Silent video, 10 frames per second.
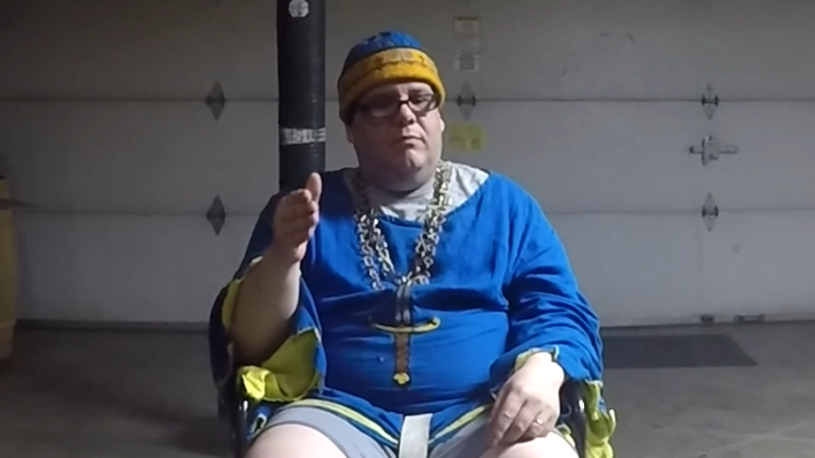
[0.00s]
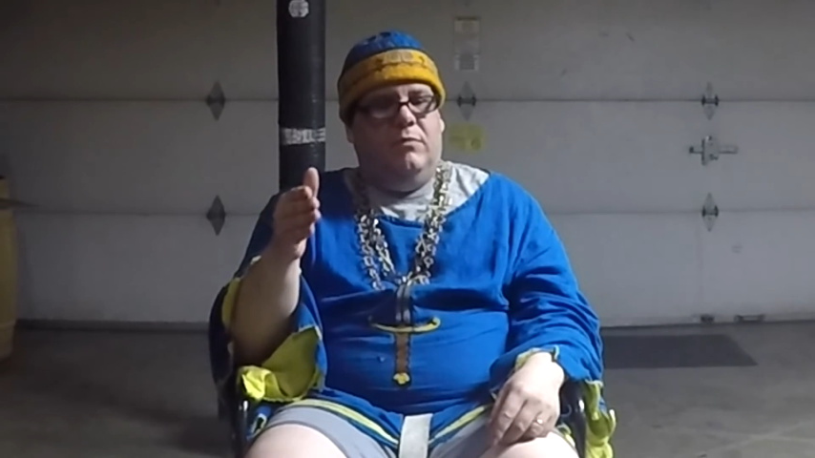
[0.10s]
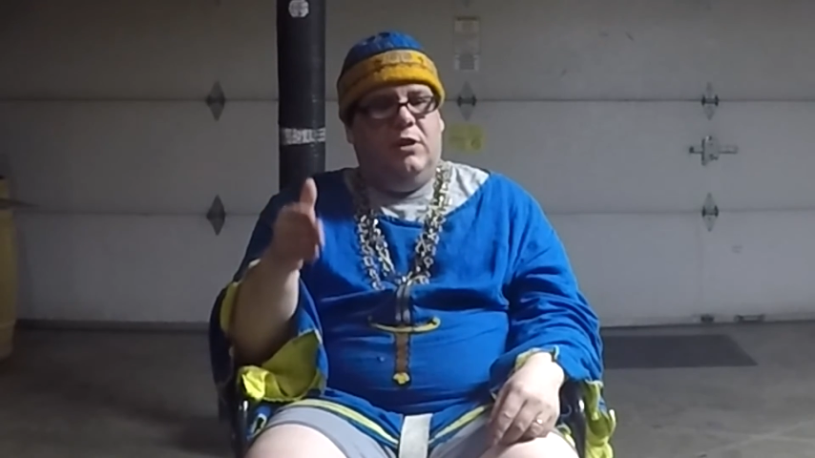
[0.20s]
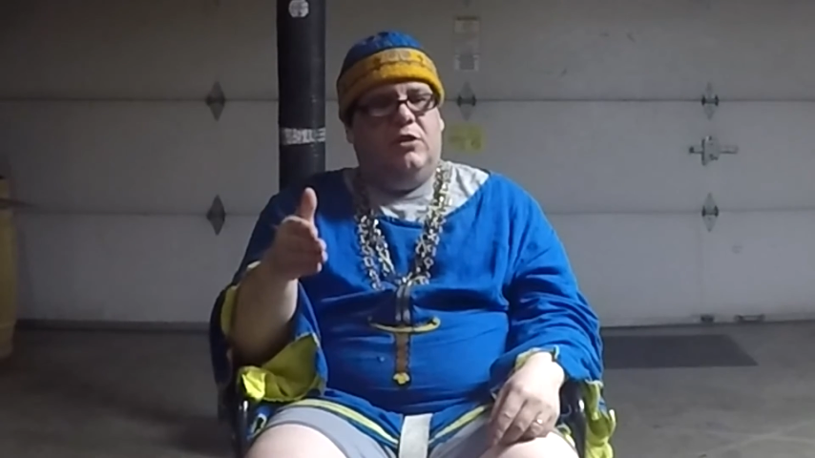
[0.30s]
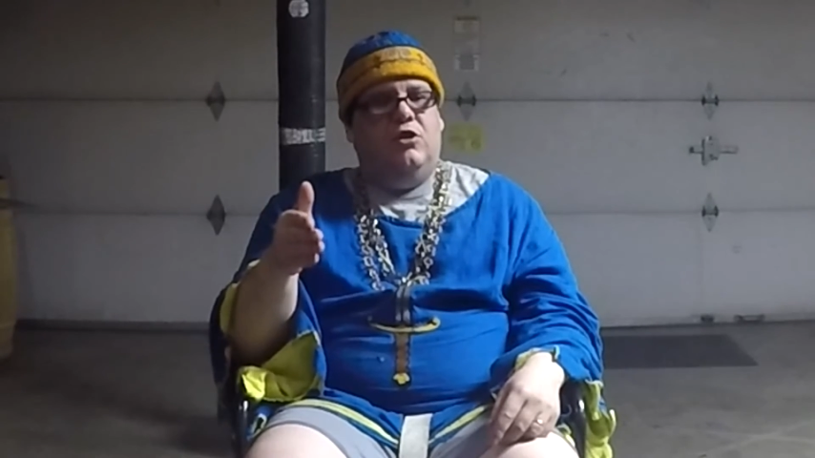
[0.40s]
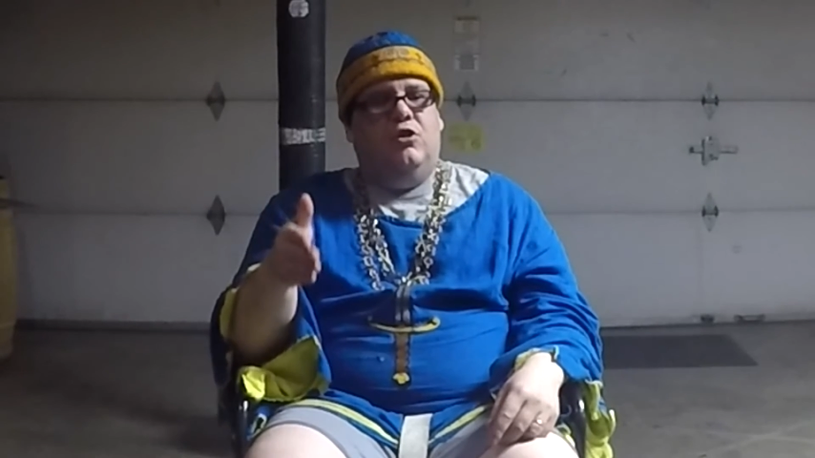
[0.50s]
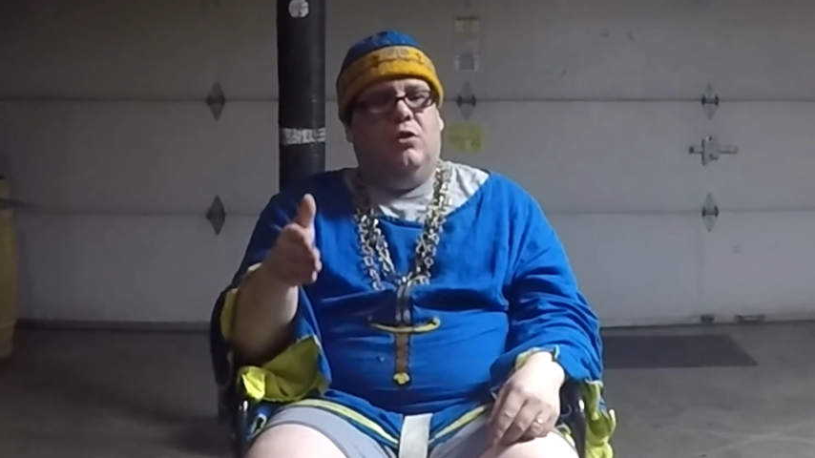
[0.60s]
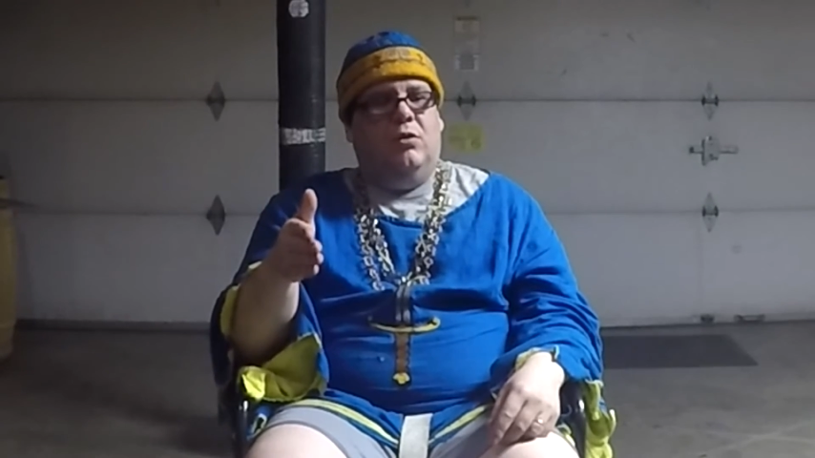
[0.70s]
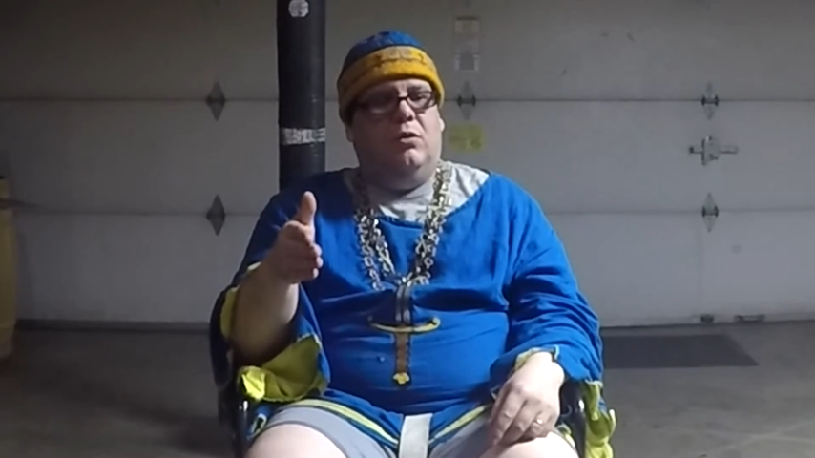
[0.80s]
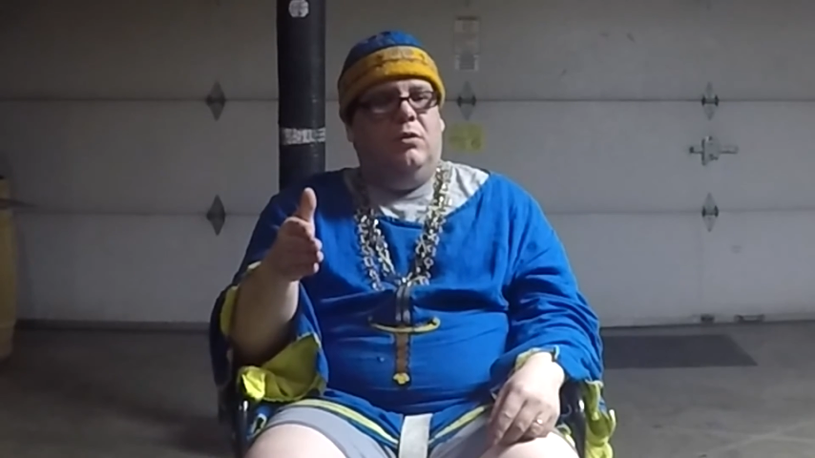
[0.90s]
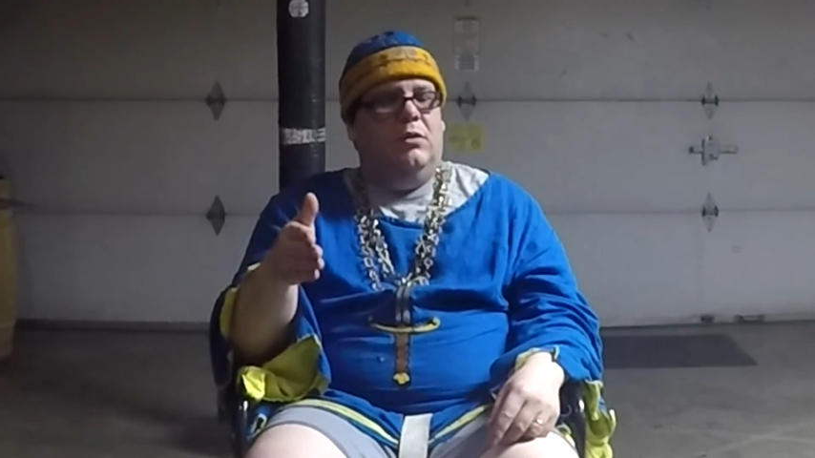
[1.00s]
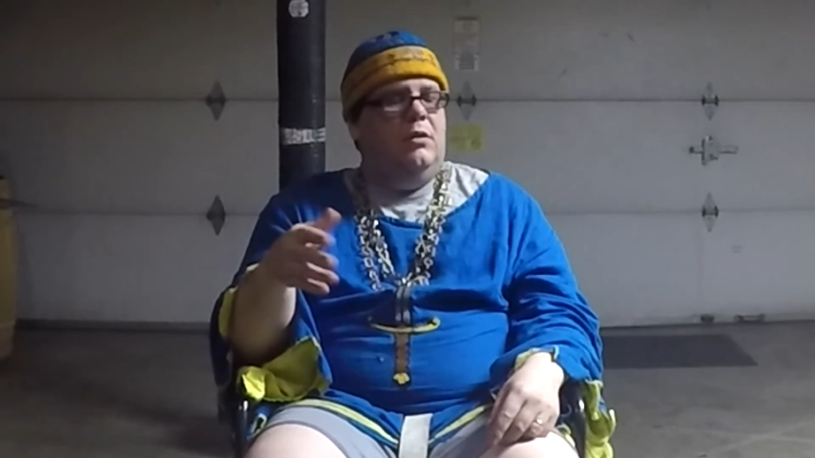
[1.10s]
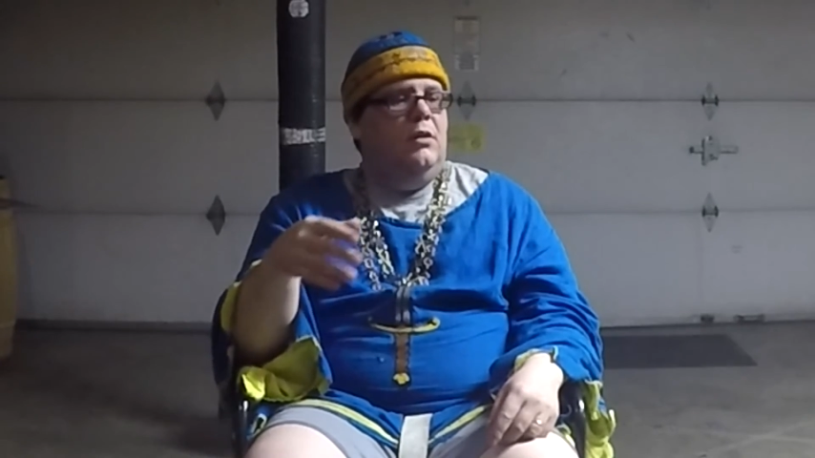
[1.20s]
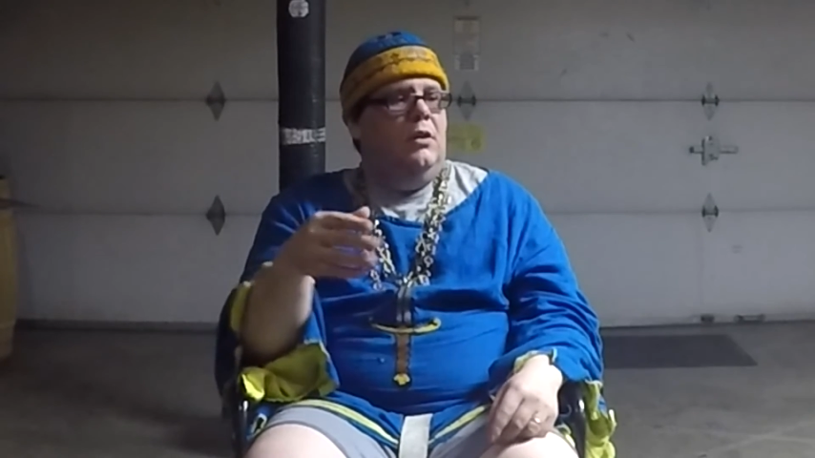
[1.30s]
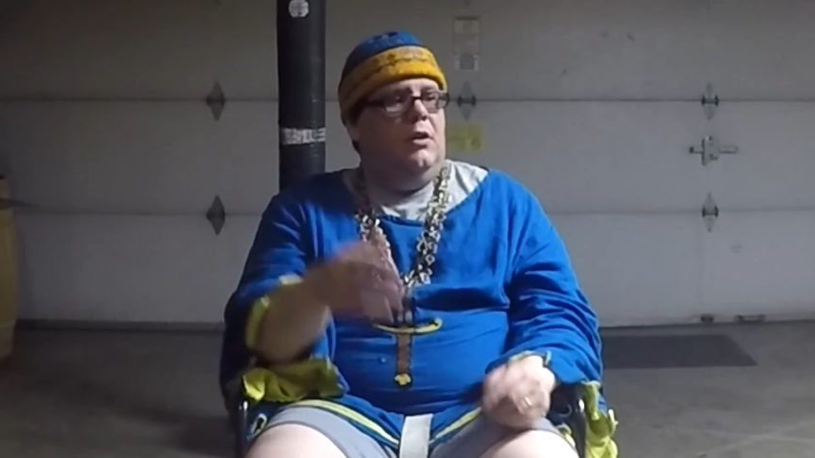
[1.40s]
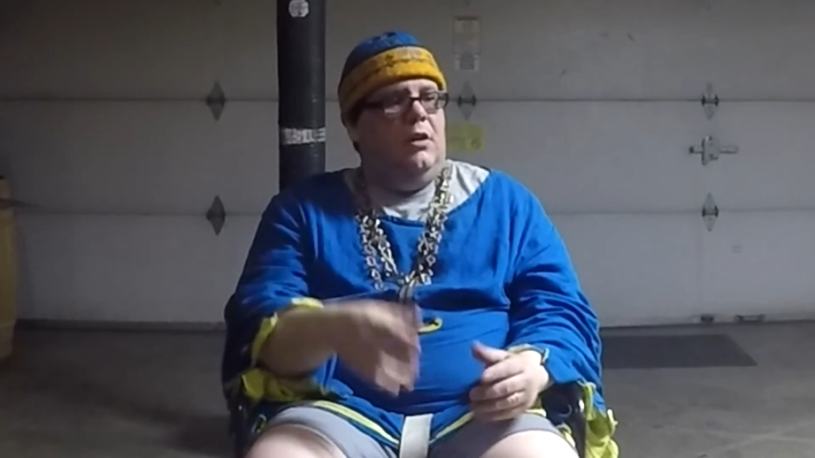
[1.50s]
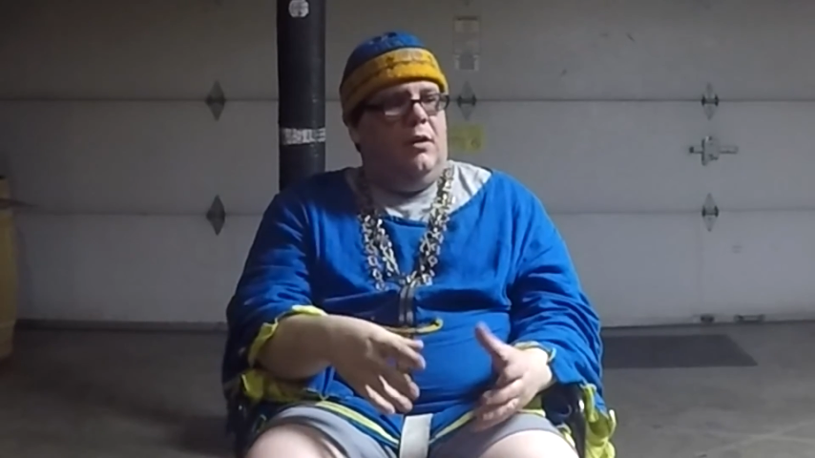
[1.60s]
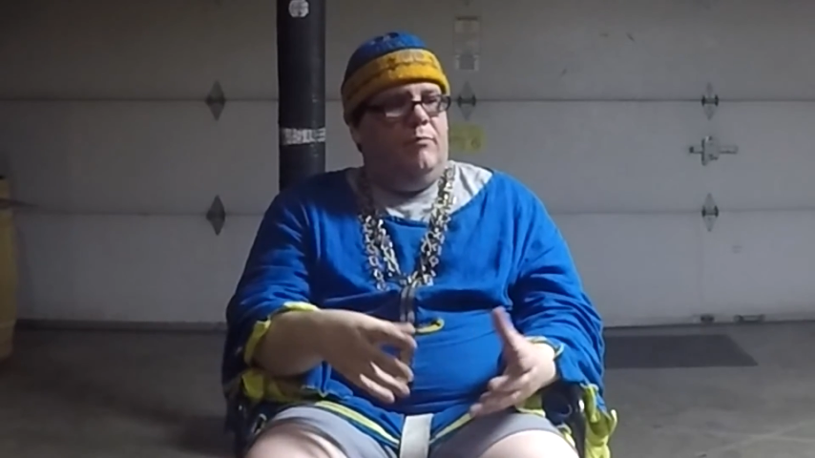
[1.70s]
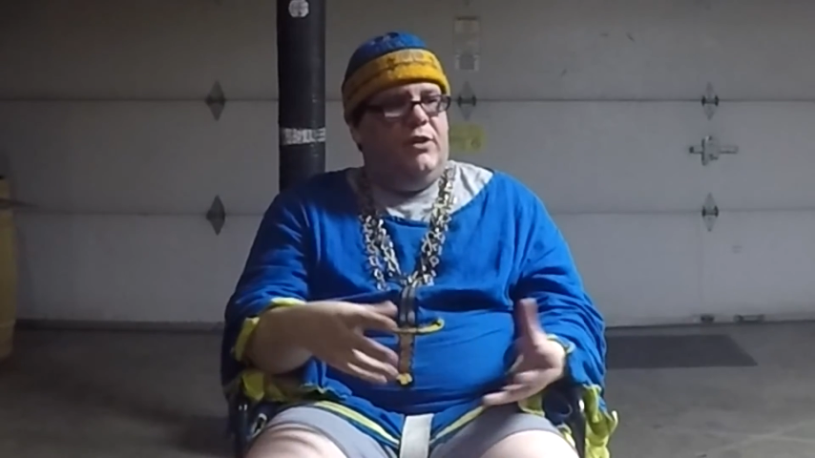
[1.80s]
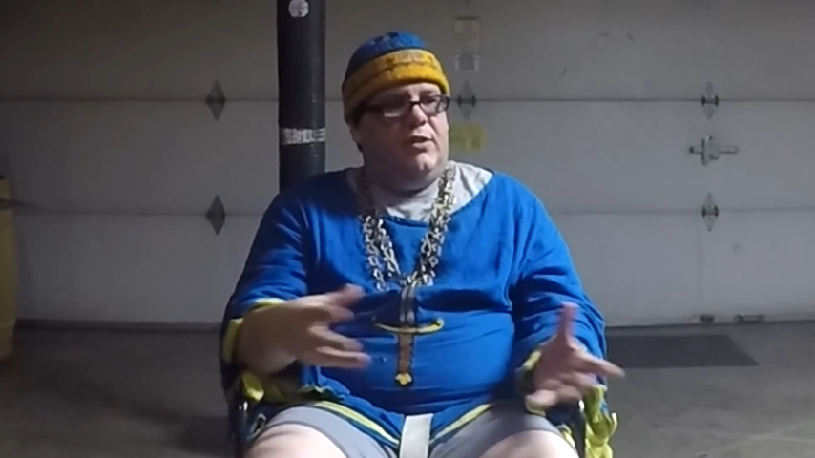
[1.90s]
this journal,
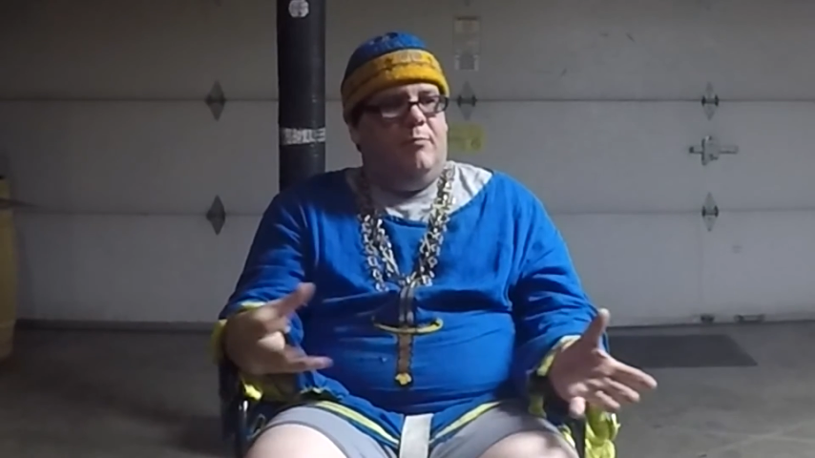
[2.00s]
this